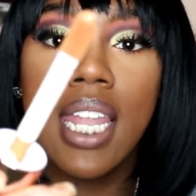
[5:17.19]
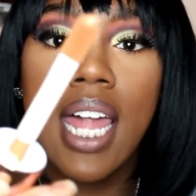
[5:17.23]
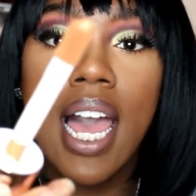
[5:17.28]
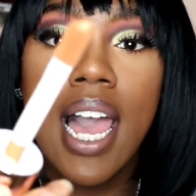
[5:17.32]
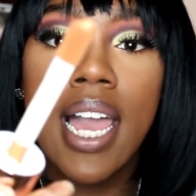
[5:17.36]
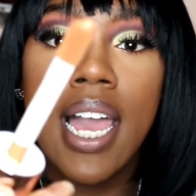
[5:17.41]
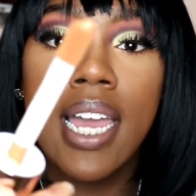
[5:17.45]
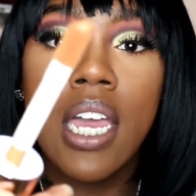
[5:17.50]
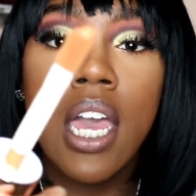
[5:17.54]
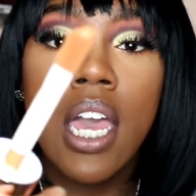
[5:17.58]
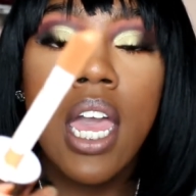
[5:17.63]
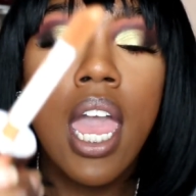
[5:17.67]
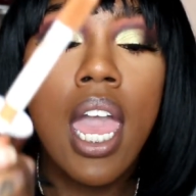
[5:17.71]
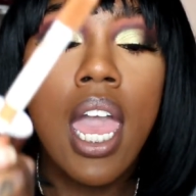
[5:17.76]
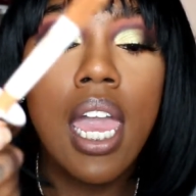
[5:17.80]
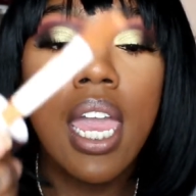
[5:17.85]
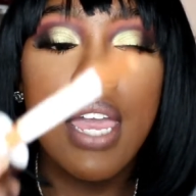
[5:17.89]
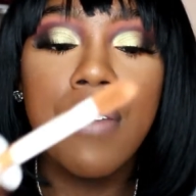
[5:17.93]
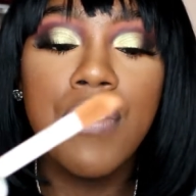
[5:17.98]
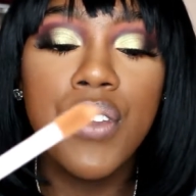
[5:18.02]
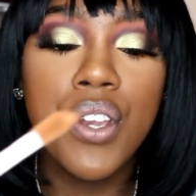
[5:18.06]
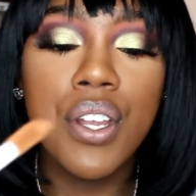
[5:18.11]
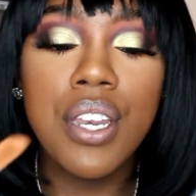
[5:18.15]
Like
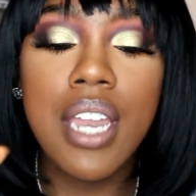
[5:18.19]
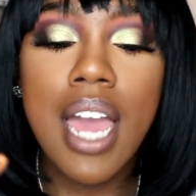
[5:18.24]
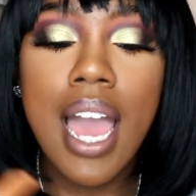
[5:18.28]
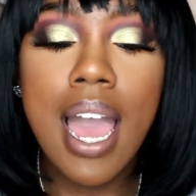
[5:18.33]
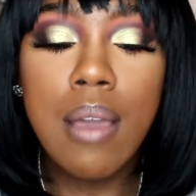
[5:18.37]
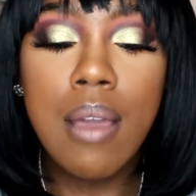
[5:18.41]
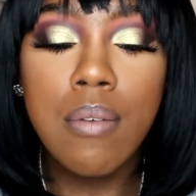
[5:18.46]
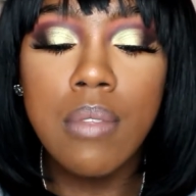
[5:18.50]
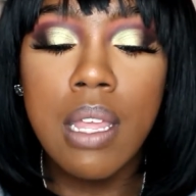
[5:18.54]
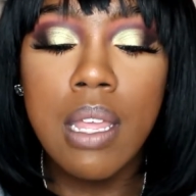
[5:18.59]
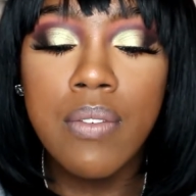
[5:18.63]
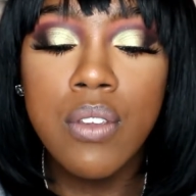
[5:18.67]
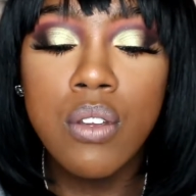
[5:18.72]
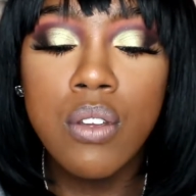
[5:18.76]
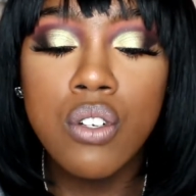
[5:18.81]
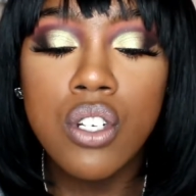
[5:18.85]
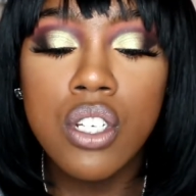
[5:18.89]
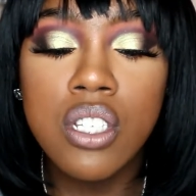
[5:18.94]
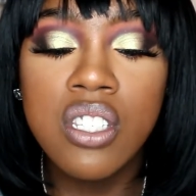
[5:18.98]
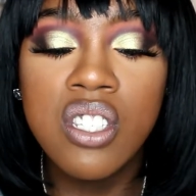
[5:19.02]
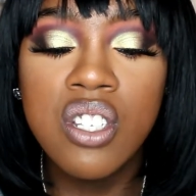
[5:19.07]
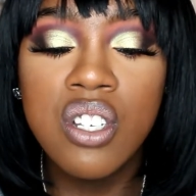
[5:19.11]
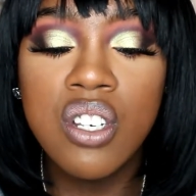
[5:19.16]
if you're not if you're
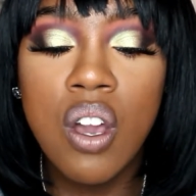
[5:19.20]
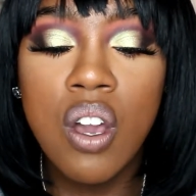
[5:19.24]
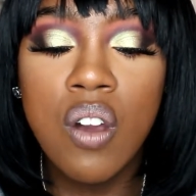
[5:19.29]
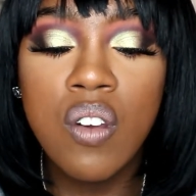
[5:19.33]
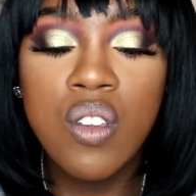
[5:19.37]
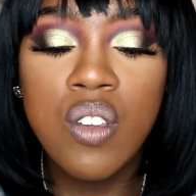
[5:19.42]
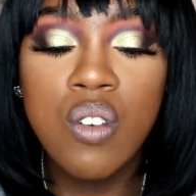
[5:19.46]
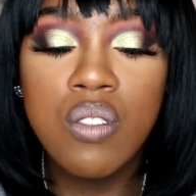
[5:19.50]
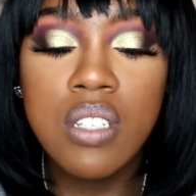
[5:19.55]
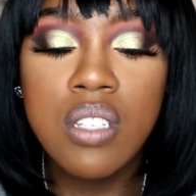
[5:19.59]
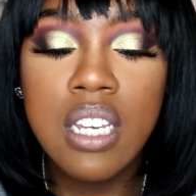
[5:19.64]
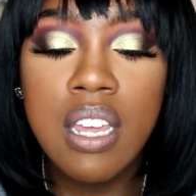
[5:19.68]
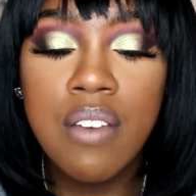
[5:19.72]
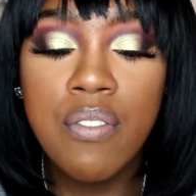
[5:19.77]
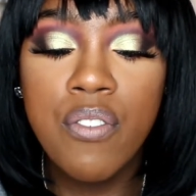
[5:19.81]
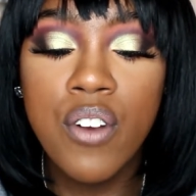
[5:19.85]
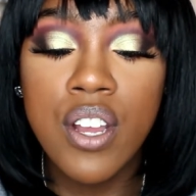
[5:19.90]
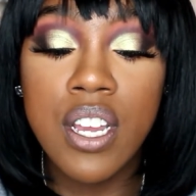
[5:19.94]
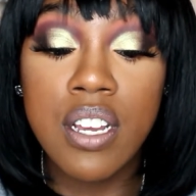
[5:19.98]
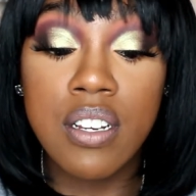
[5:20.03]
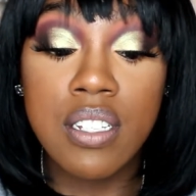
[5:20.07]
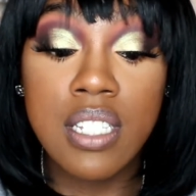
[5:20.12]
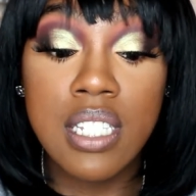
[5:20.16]
just you know using it
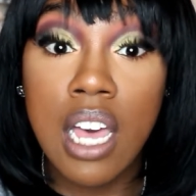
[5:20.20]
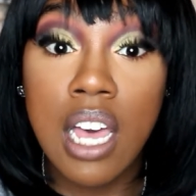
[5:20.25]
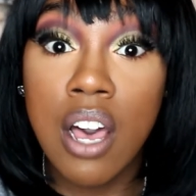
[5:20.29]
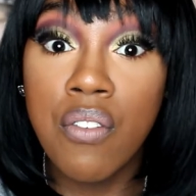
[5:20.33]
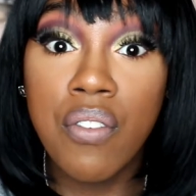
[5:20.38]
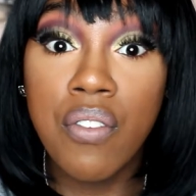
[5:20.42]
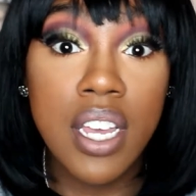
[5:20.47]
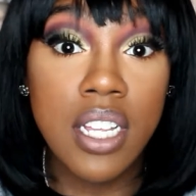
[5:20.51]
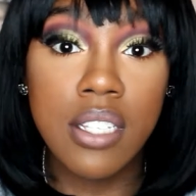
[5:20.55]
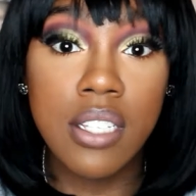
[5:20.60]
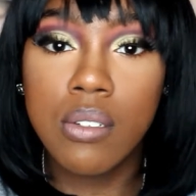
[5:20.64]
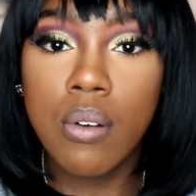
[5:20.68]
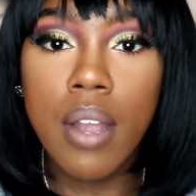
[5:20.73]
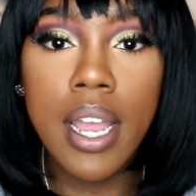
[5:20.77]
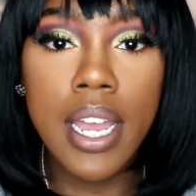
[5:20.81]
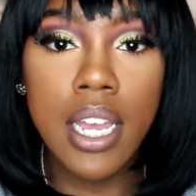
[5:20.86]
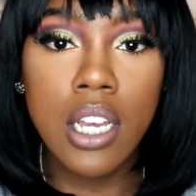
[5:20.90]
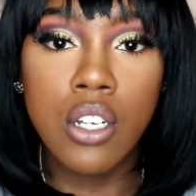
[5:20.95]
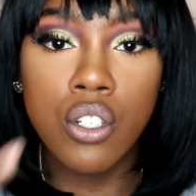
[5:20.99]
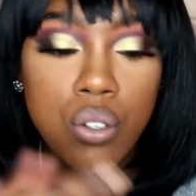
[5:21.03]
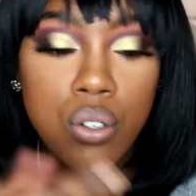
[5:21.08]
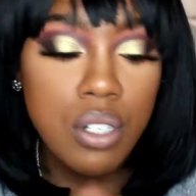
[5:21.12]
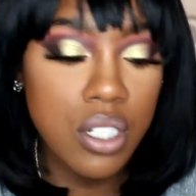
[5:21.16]
for yourself it's
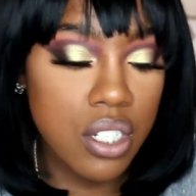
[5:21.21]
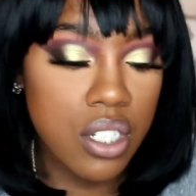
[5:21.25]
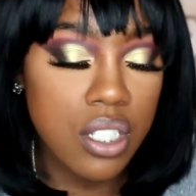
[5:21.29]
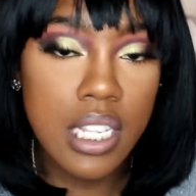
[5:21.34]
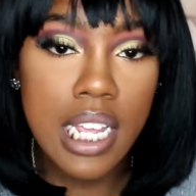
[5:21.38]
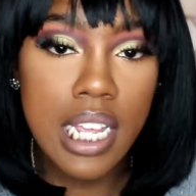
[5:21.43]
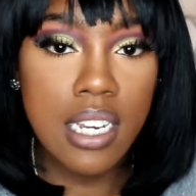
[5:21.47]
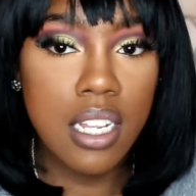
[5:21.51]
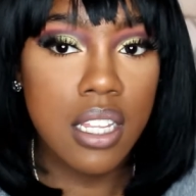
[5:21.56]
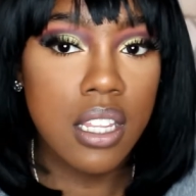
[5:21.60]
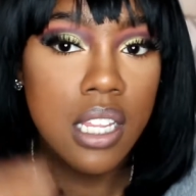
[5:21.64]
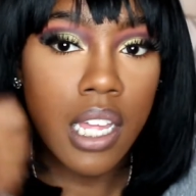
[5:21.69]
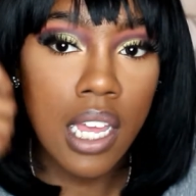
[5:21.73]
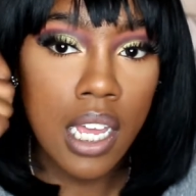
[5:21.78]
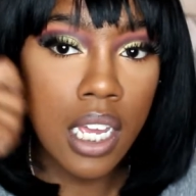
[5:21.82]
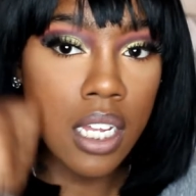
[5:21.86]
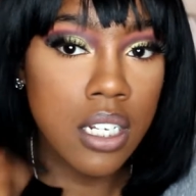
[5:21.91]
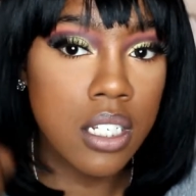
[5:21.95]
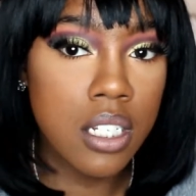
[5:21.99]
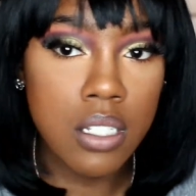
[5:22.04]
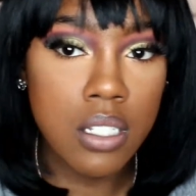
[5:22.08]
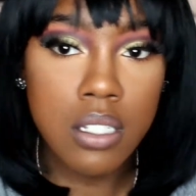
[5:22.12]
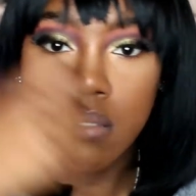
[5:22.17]
great because you can just take the thing
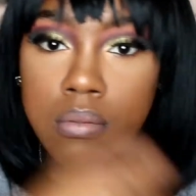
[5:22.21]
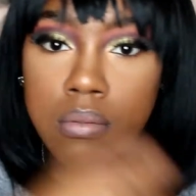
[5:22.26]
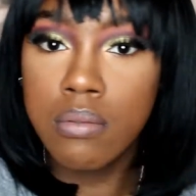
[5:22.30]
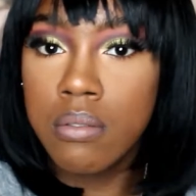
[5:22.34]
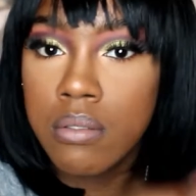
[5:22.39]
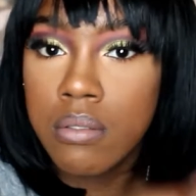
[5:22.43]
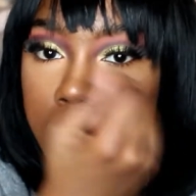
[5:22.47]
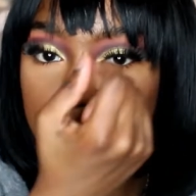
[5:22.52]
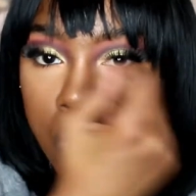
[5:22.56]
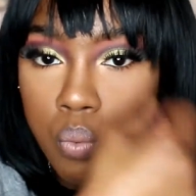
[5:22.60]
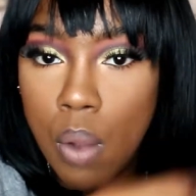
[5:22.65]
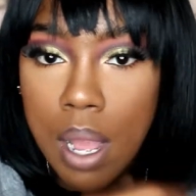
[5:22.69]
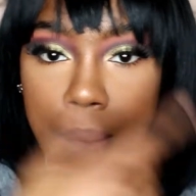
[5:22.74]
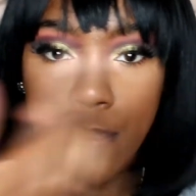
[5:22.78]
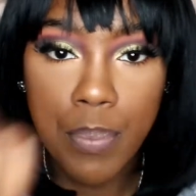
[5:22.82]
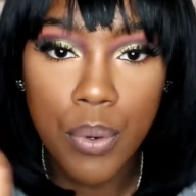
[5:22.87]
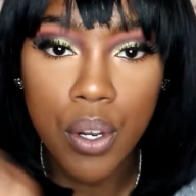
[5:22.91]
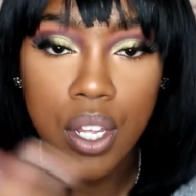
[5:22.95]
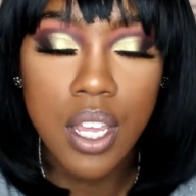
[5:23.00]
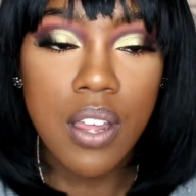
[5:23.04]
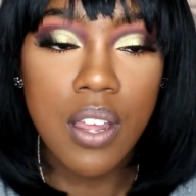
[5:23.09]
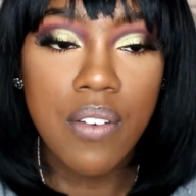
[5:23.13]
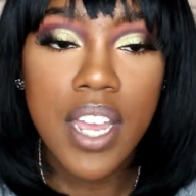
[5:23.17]
and just wipe
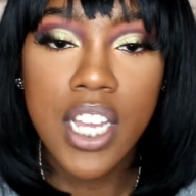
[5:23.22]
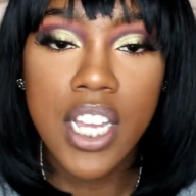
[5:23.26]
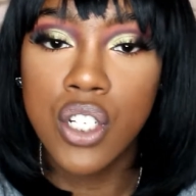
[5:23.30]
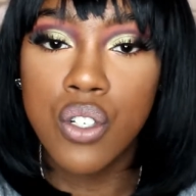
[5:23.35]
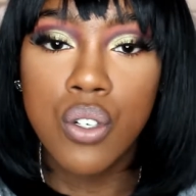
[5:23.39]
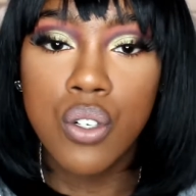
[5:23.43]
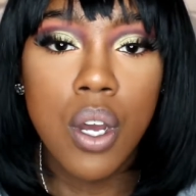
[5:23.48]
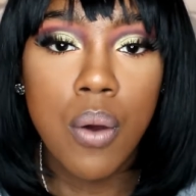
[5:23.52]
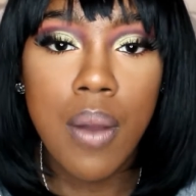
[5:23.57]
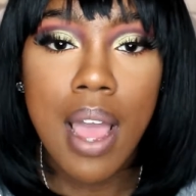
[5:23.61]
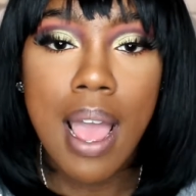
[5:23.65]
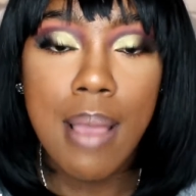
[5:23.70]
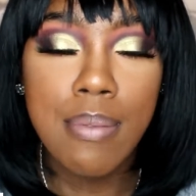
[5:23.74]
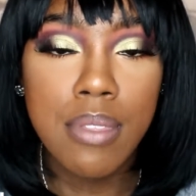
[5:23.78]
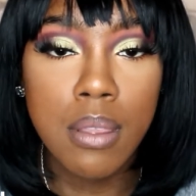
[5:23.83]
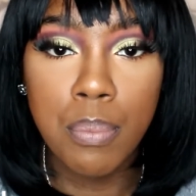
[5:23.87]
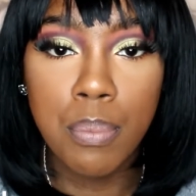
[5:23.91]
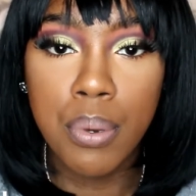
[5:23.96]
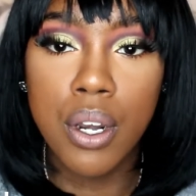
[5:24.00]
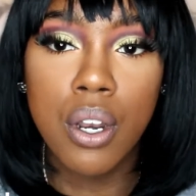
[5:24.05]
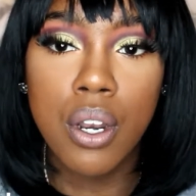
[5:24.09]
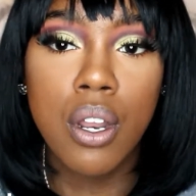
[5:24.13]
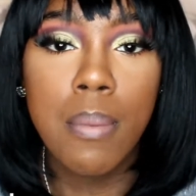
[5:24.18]
it on your face you don't have to
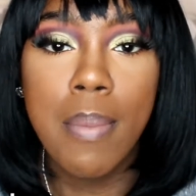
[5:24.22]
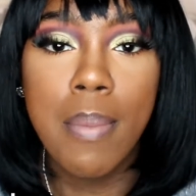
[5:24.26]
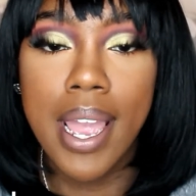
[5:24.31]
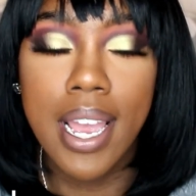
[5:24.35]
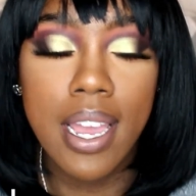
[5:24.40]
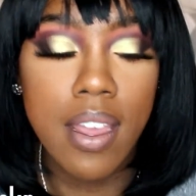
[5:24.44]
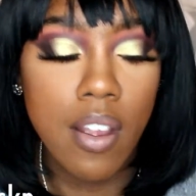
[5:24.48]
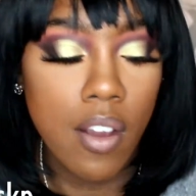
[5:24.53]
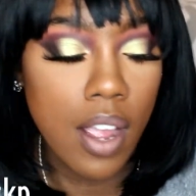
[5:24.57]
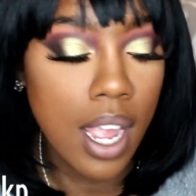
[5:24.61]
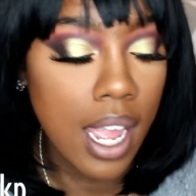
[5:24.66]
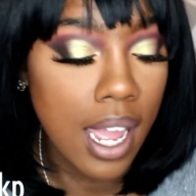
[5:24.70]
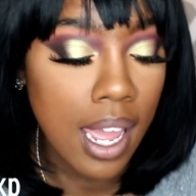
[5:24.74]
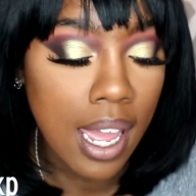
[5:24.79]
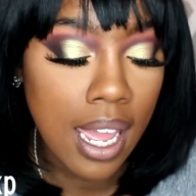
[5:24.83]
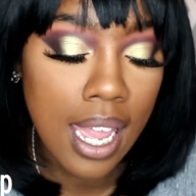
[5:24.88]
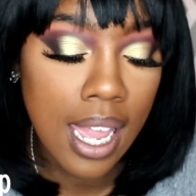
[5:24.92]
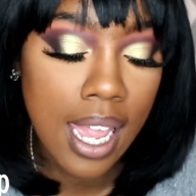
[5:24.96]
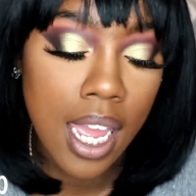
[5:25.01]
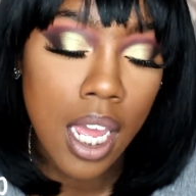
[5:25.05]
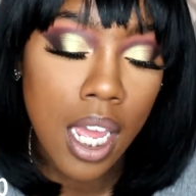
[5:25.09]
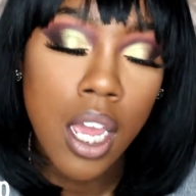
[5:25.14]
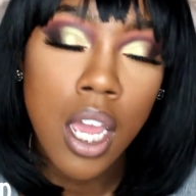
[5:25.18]
put it on the back of your
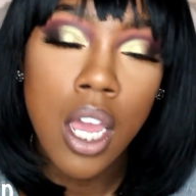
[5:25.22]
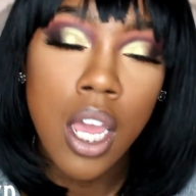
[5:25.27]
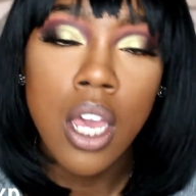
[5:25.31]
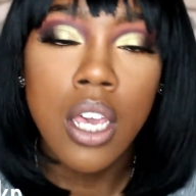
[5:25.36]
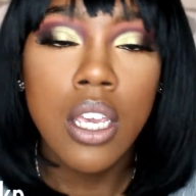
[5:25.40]
hand